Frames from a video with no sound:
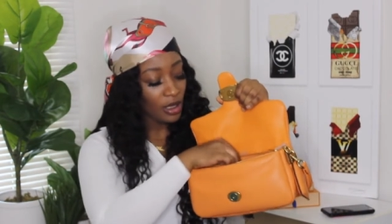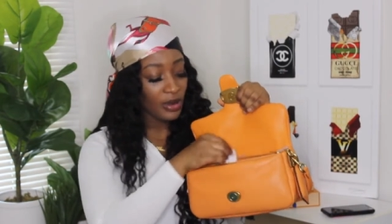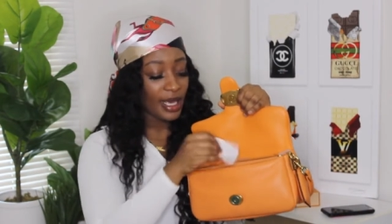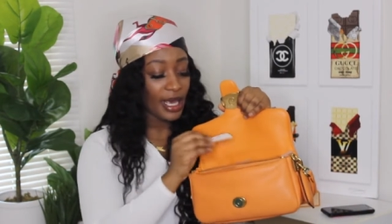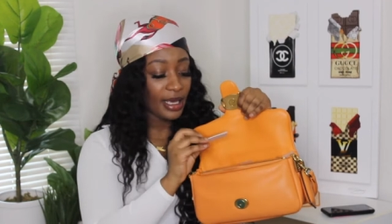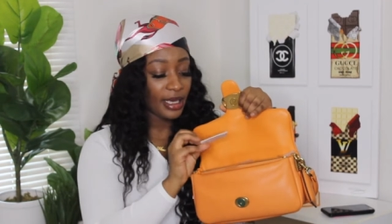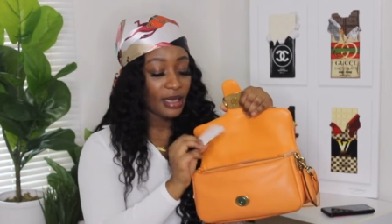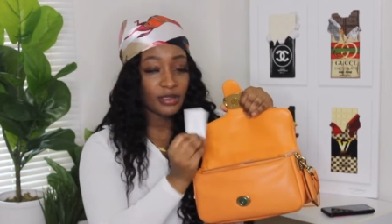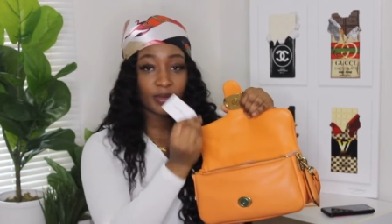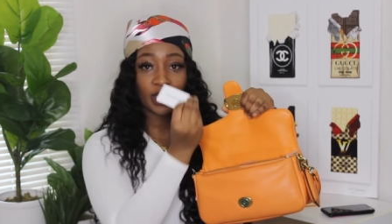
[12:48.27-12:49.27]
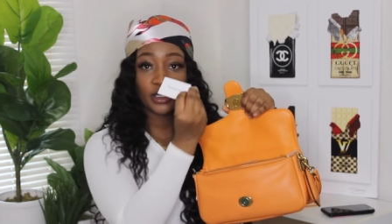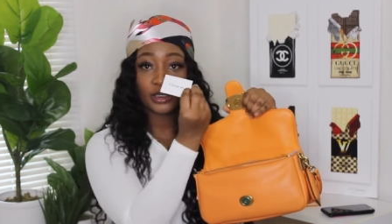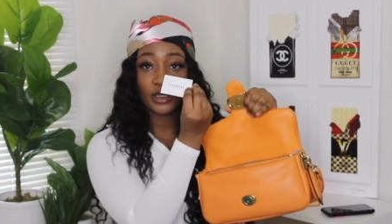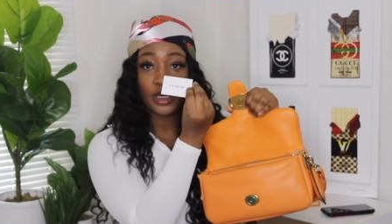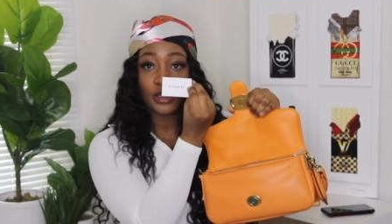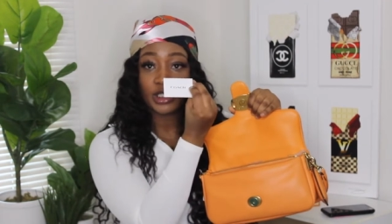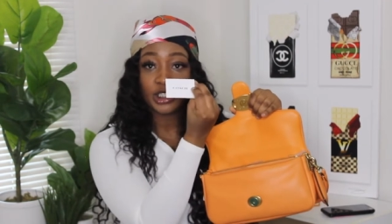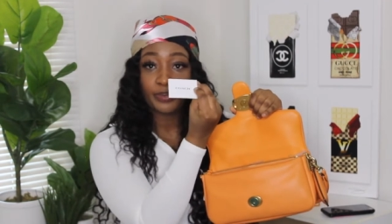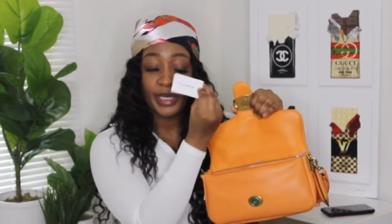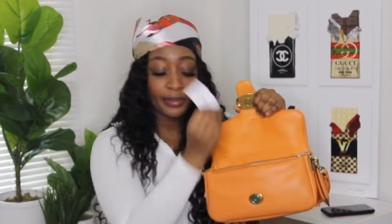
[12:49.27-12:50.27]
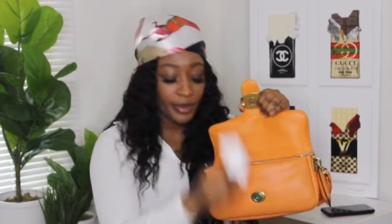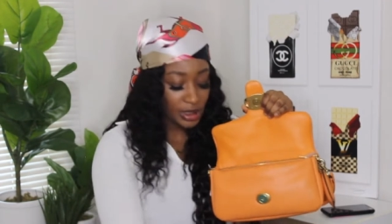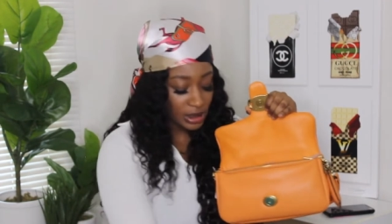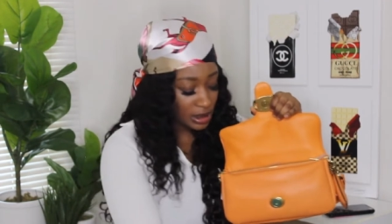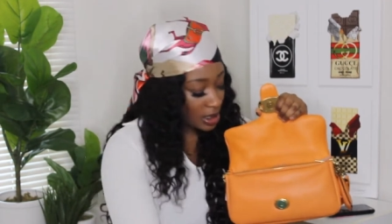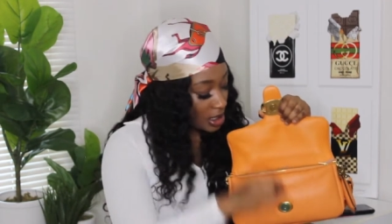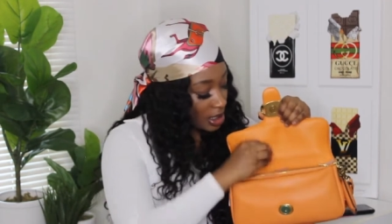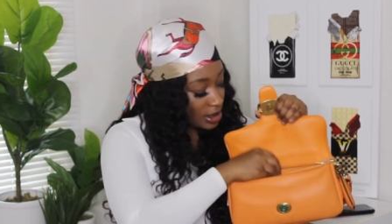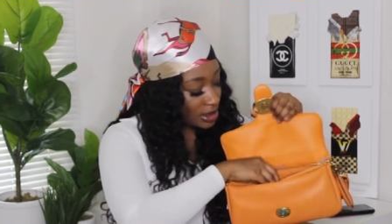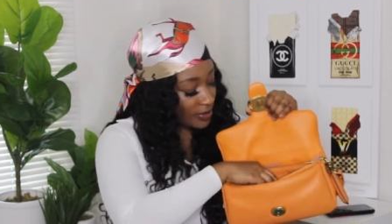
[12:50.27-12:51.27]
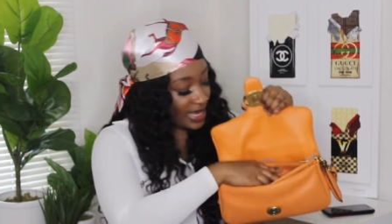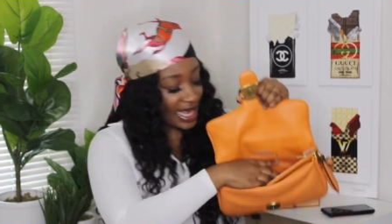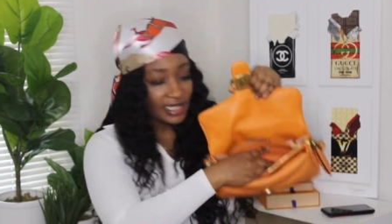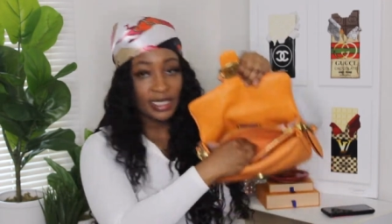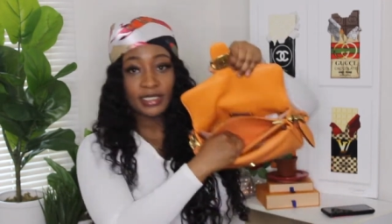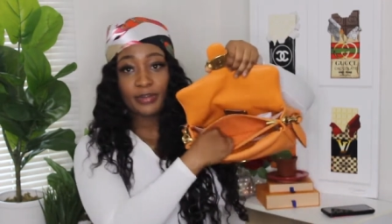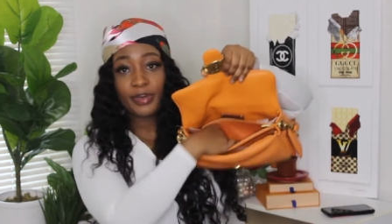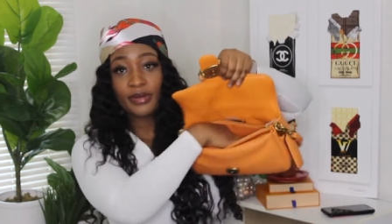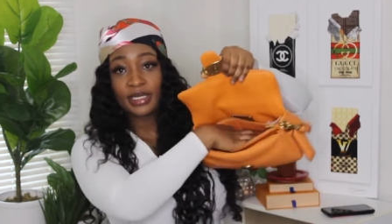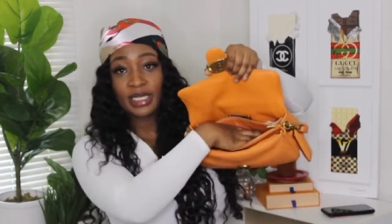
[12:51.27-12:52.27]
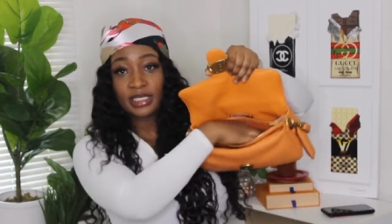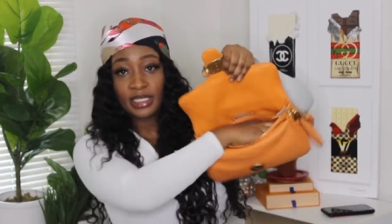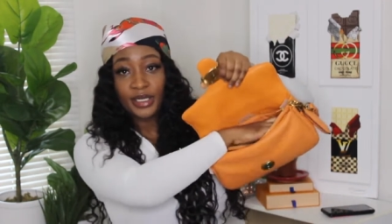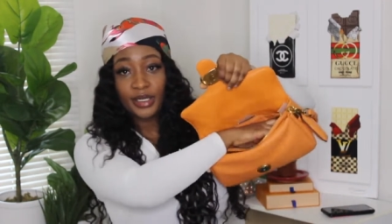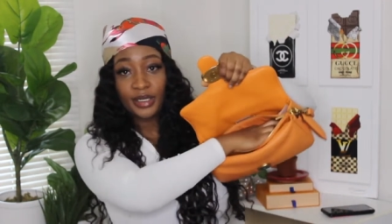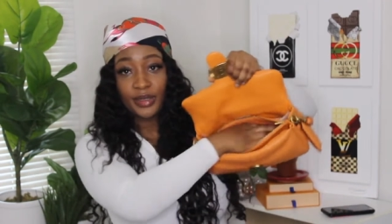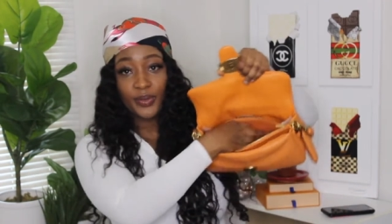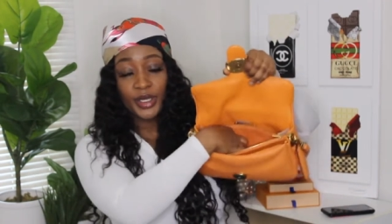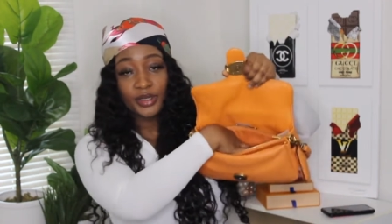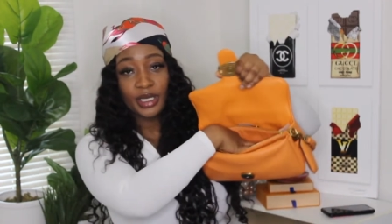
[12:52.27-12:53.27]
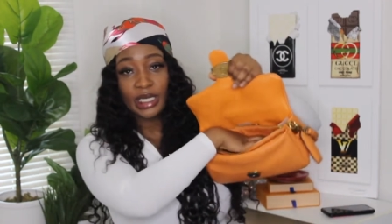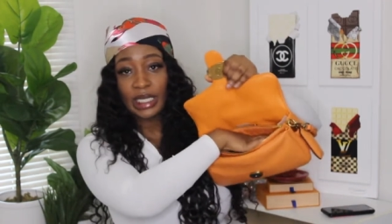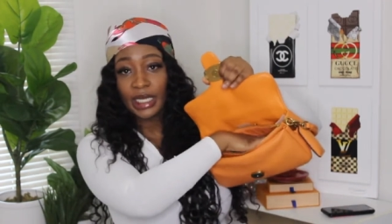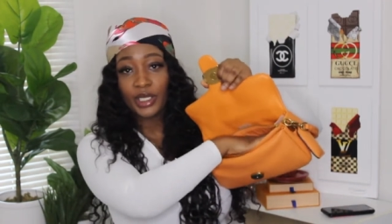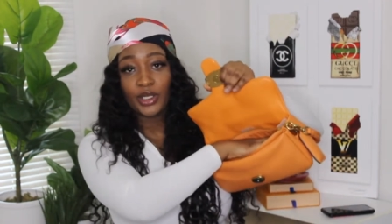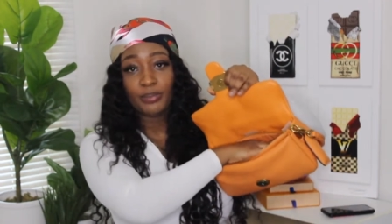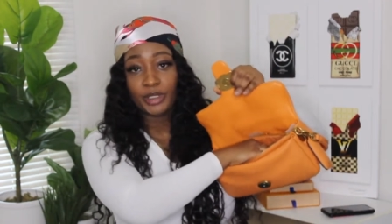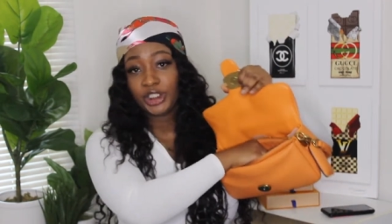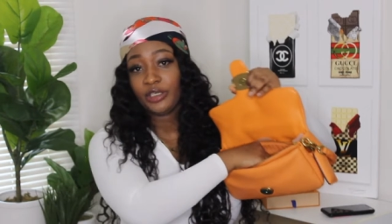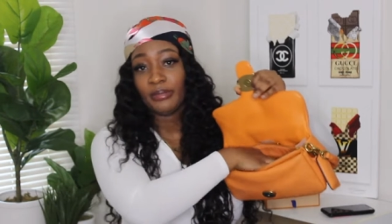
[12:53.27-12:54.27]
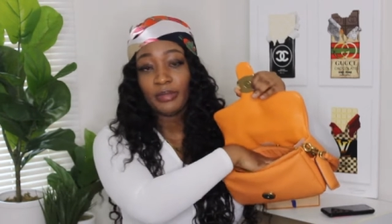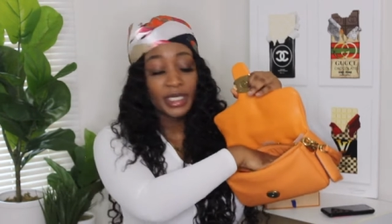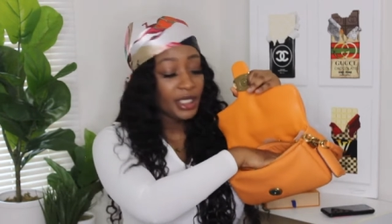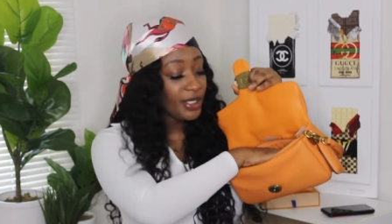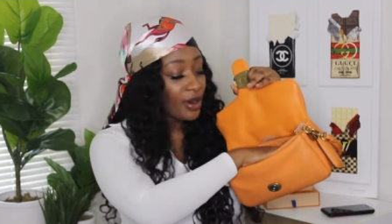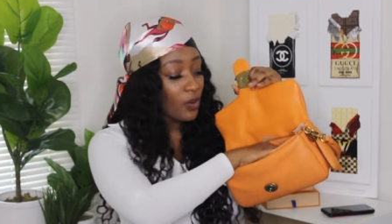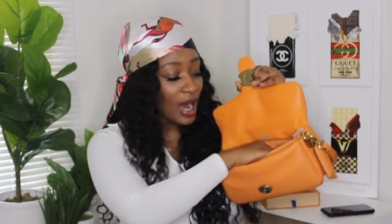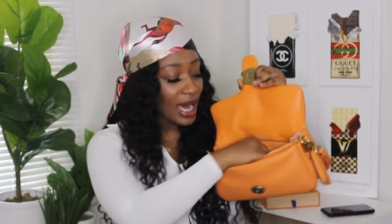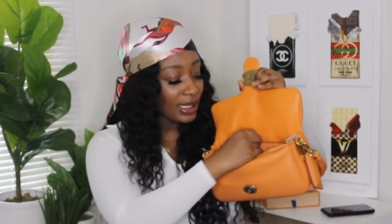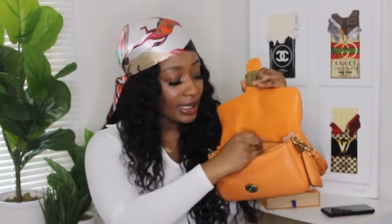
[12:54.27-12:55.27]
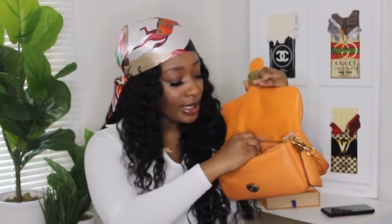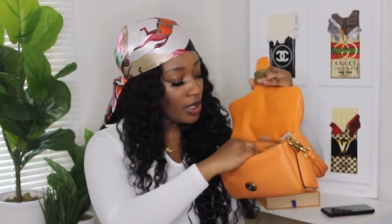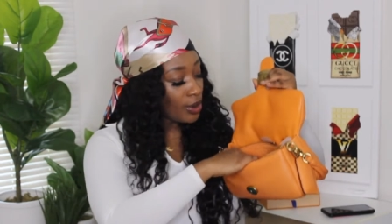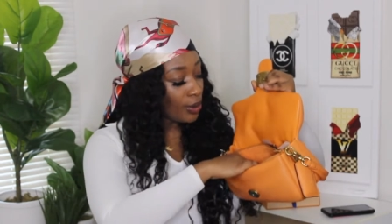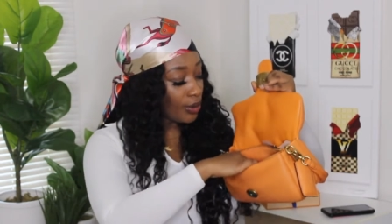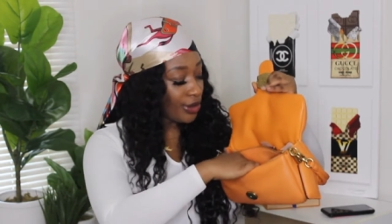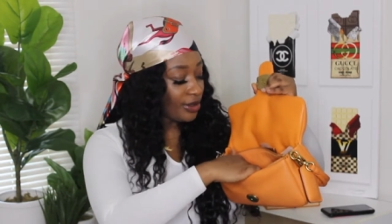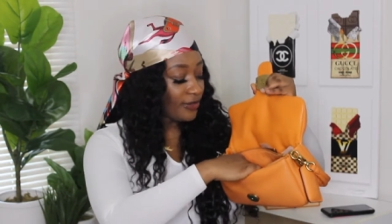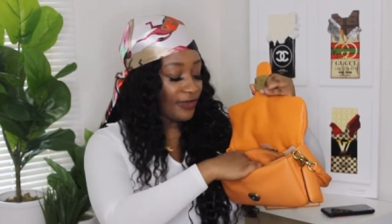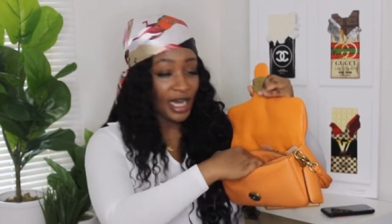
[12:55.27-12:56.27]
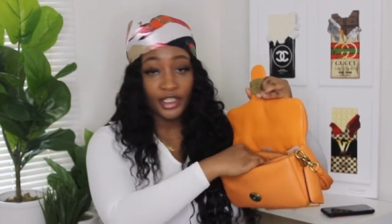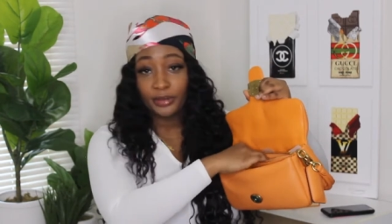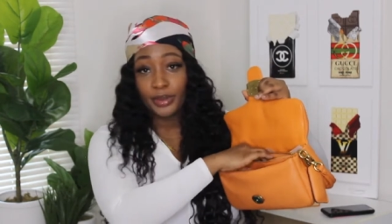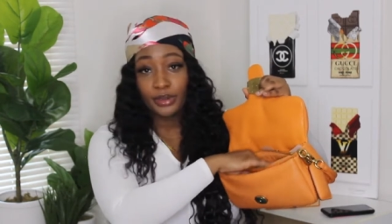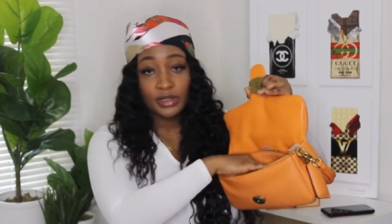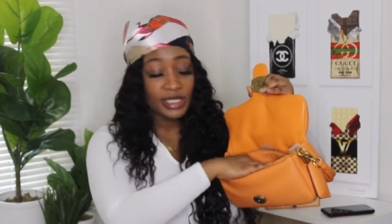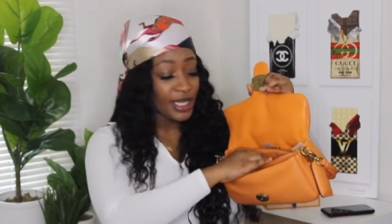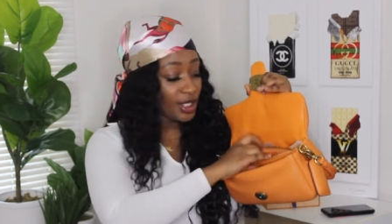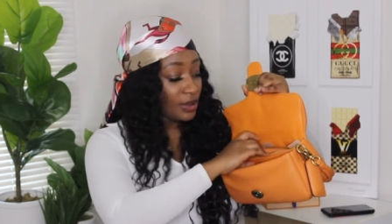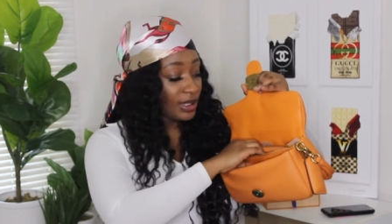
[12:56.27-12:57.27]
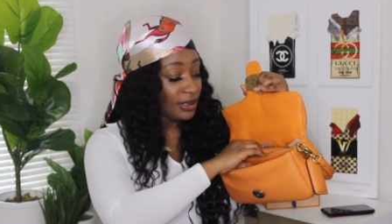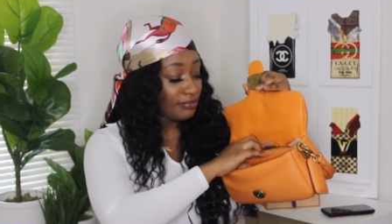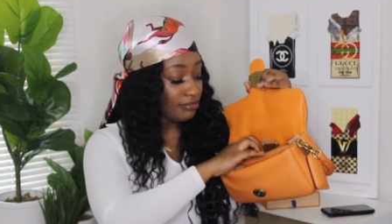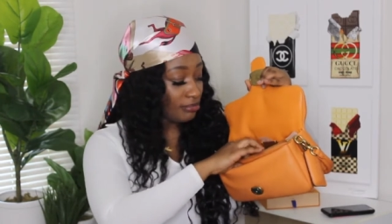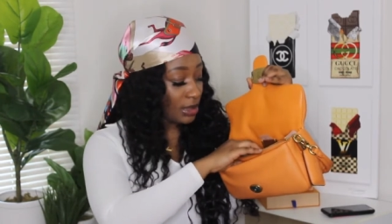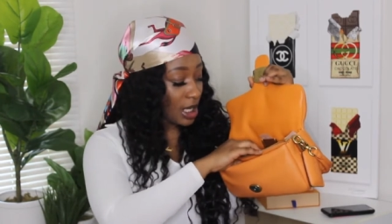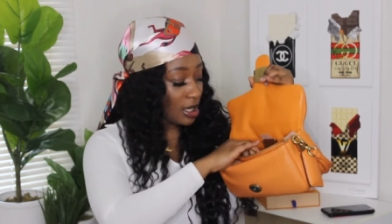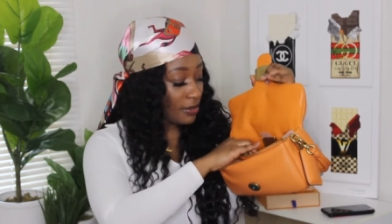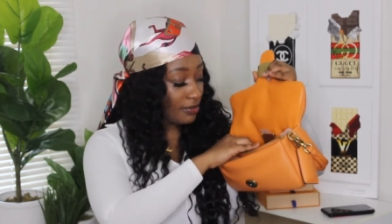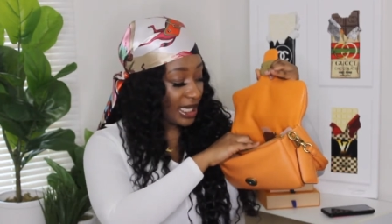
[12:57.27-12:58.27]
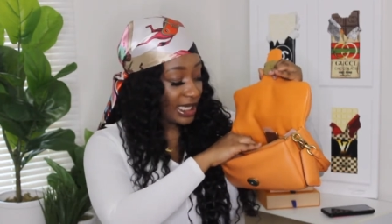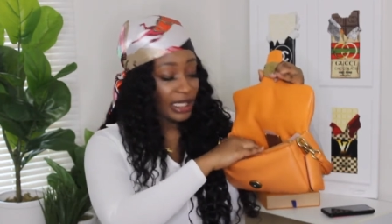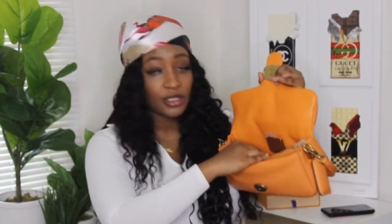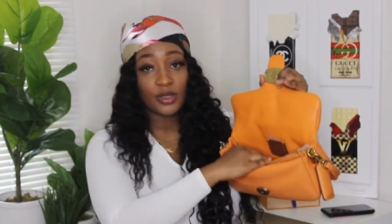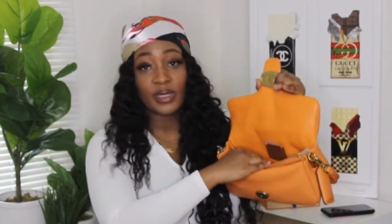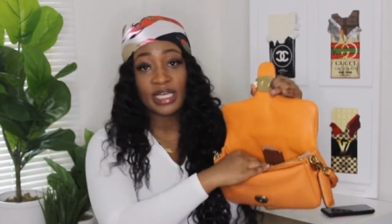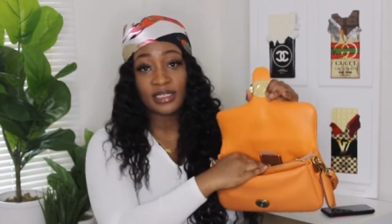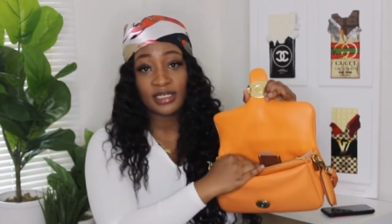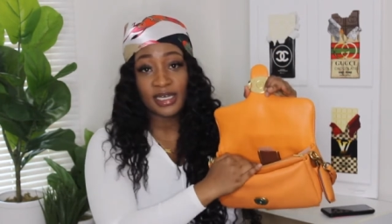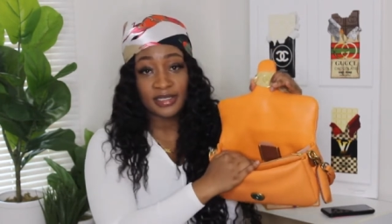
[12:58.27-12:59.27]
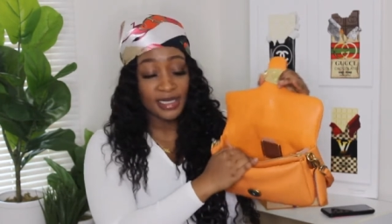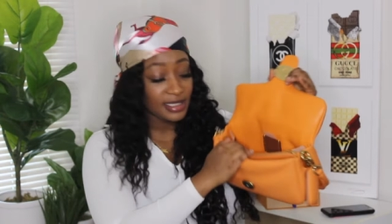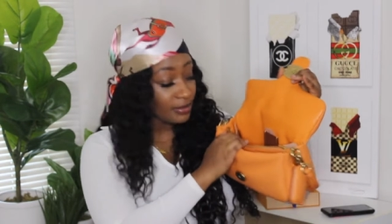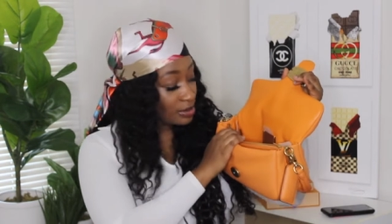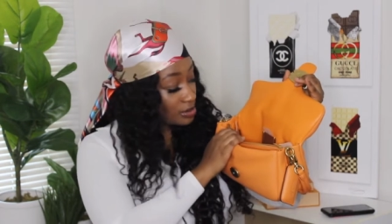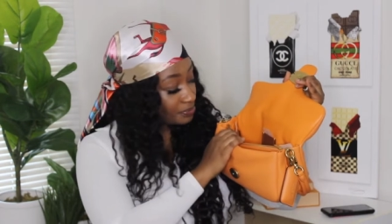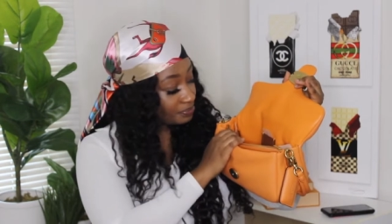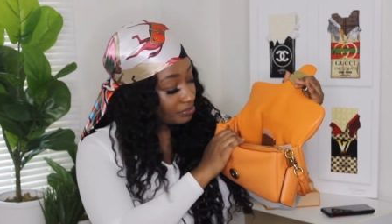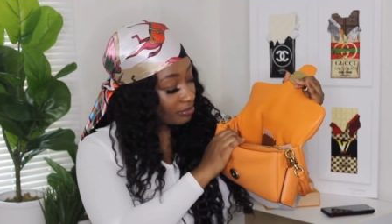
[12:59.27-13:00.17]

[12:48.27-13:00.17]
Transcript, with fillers: okay, it comes with the little coach papers. So it has a zipper in the center where you can like, you know, put your money, your wallet, or your valuables that you don't want to uh, make it so easily accessible.